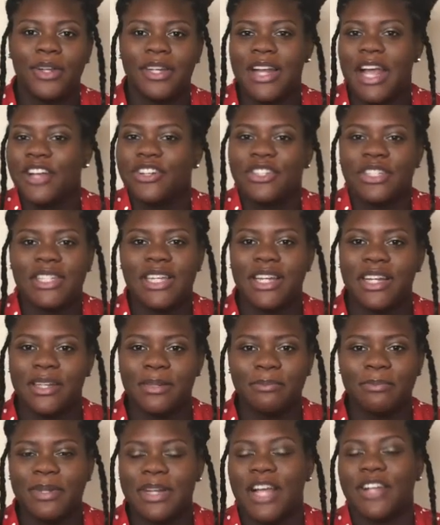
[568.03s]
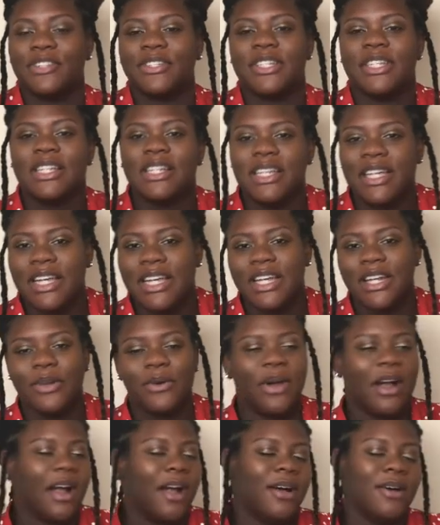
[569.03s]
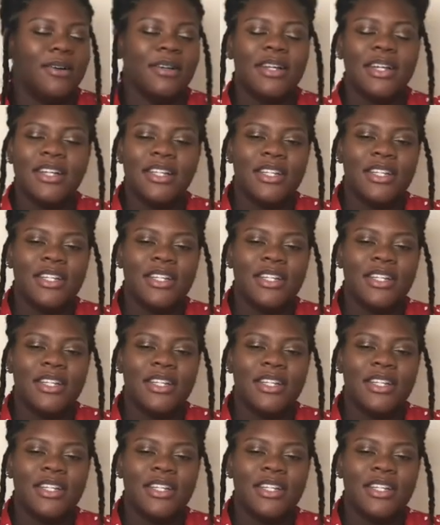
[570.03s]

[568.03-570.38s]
and I just get up and I just clean, or I'll